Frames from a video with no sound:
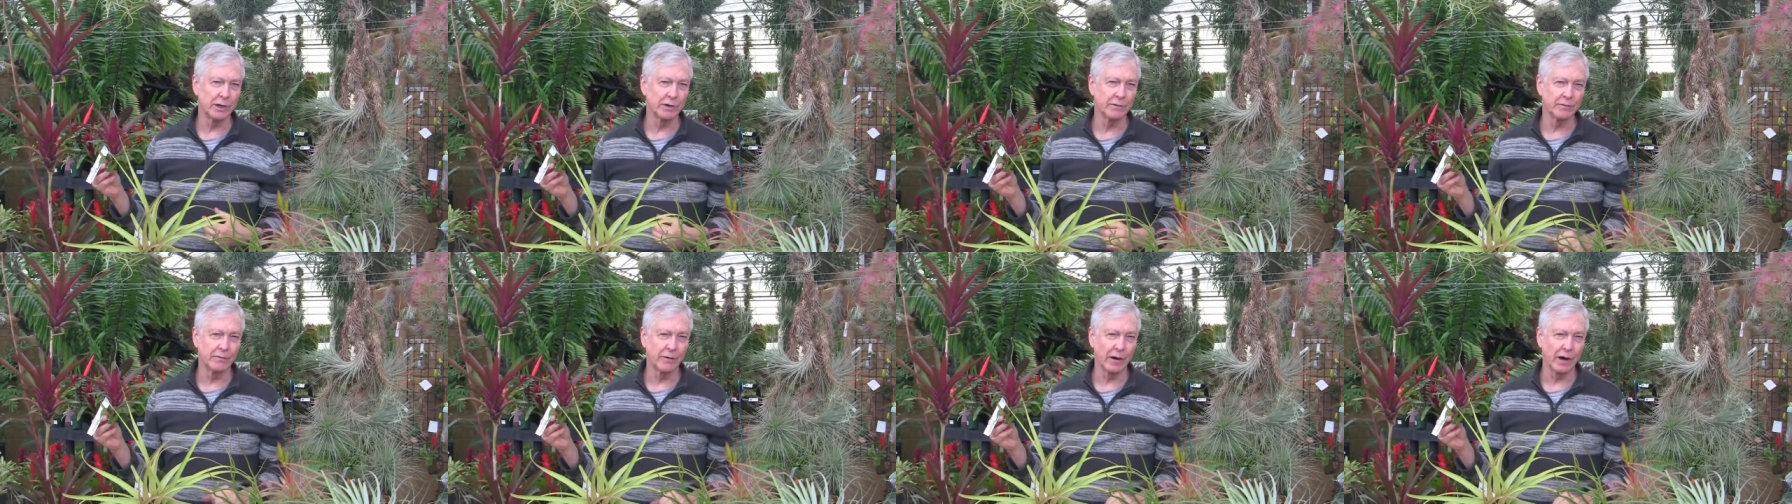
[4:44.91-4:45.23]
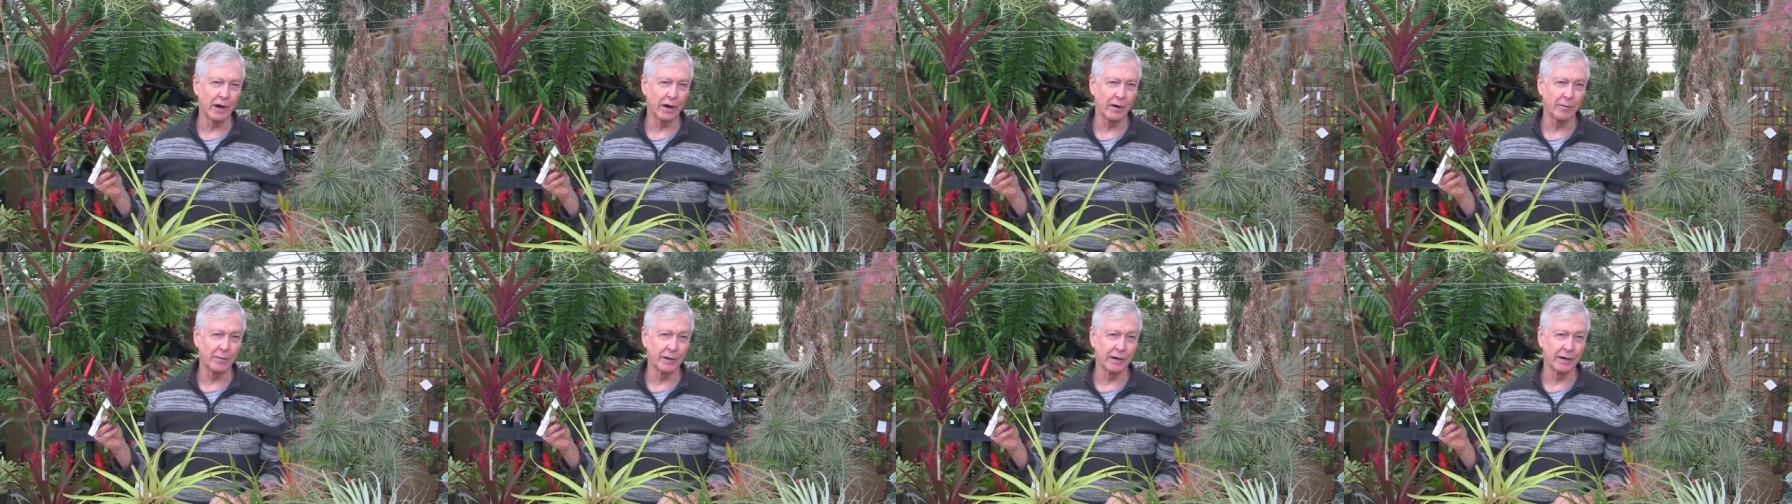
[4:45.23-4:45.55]

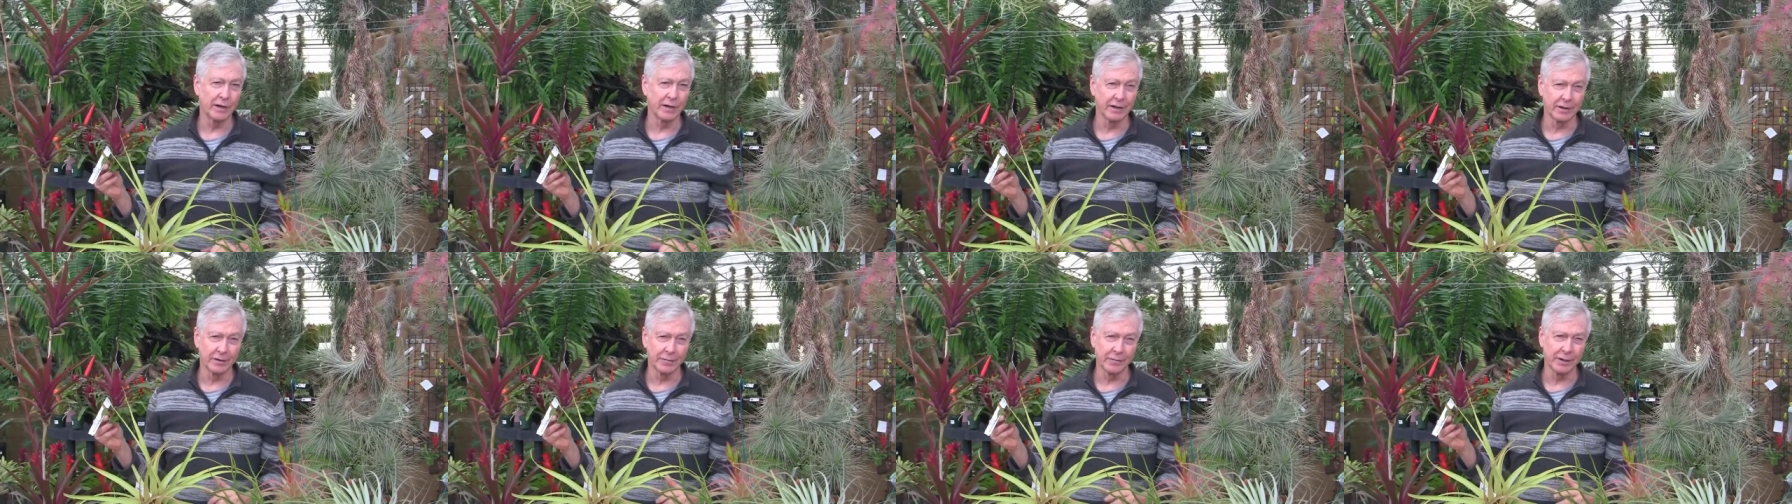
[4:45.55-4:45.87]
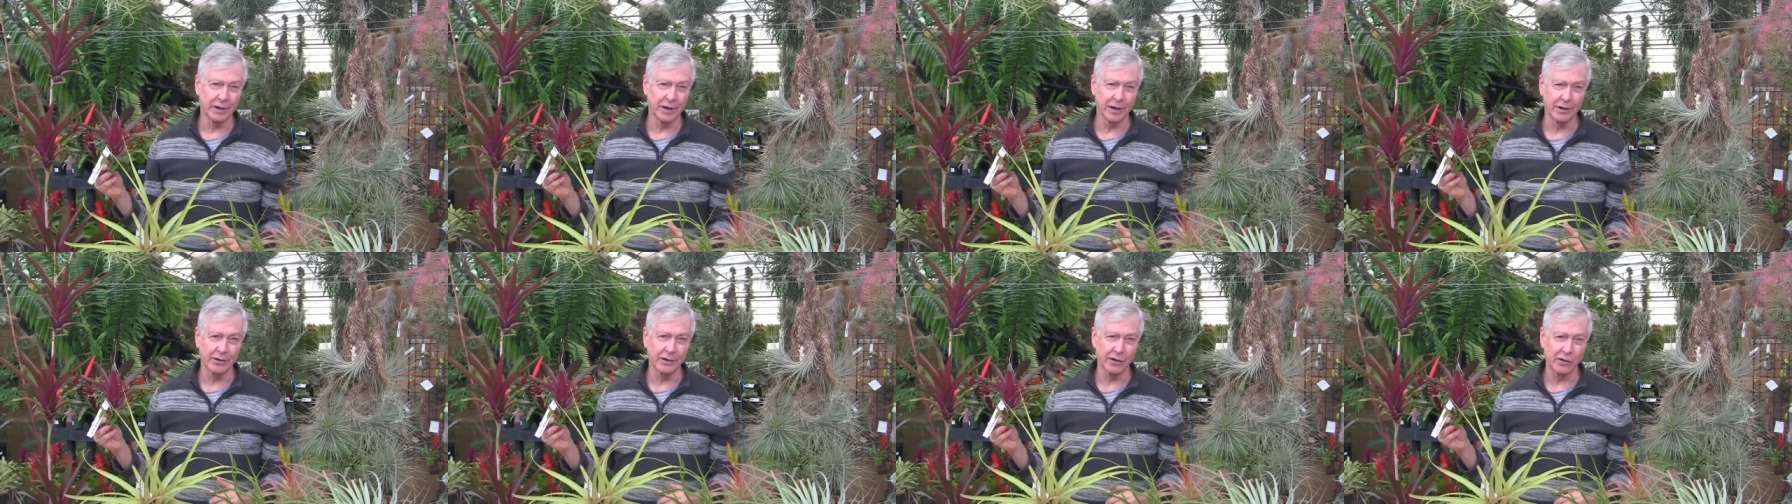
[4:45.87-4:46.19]
environment, a little
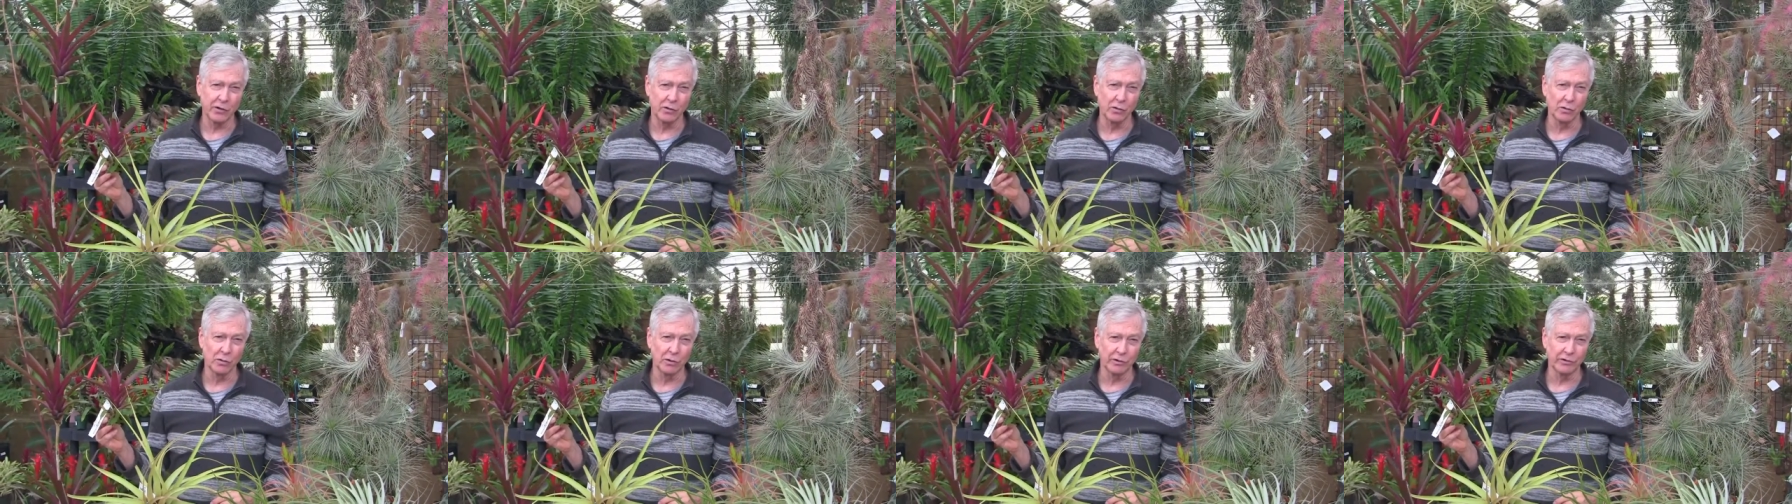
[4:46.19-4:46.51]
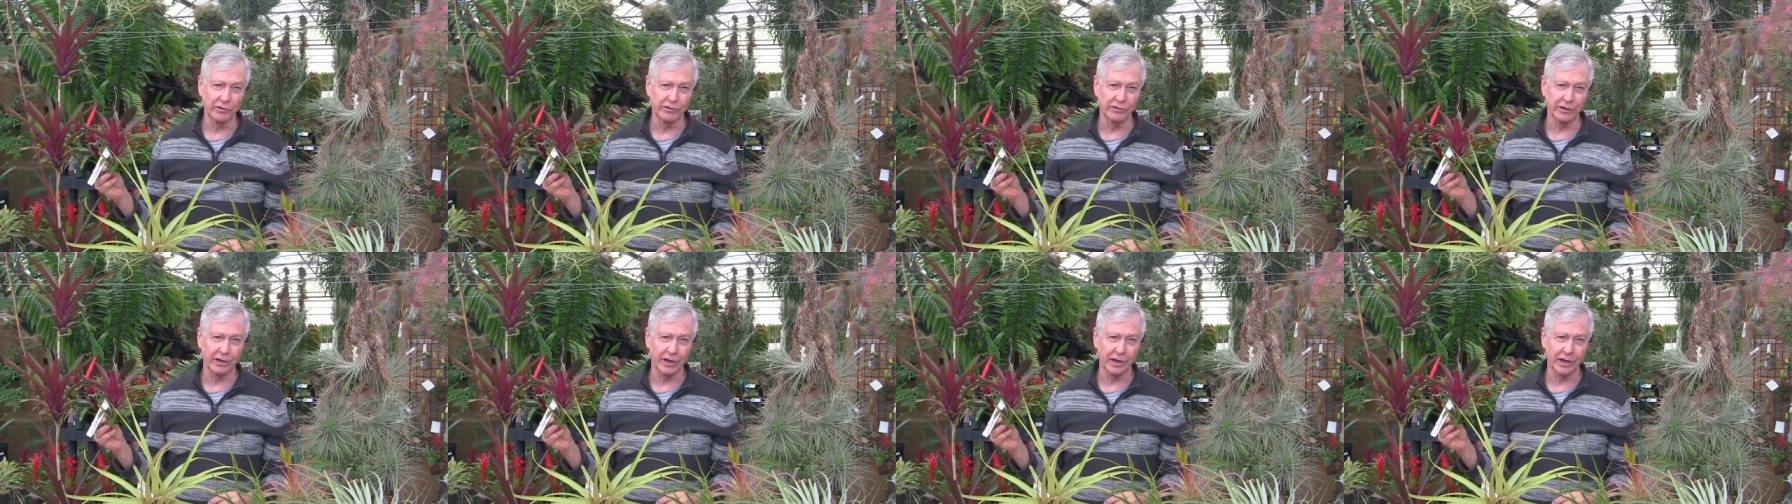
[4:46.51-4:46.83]
bit on the
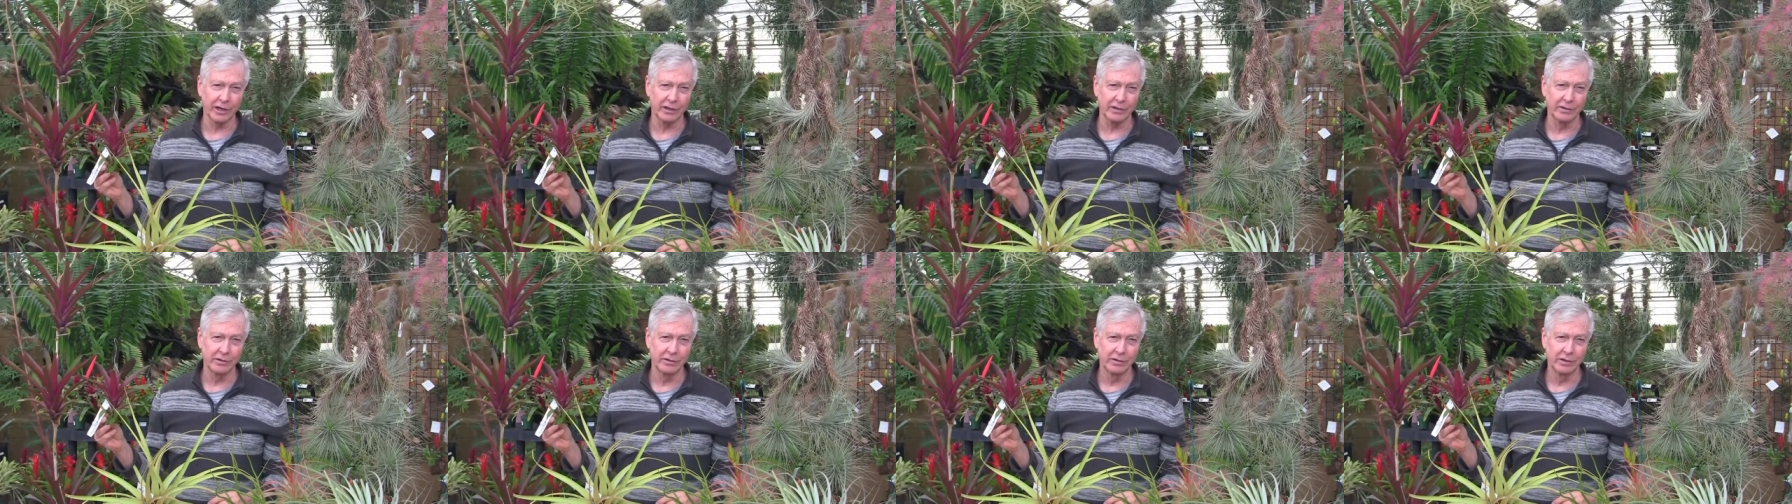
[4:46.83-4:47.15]
cooler side.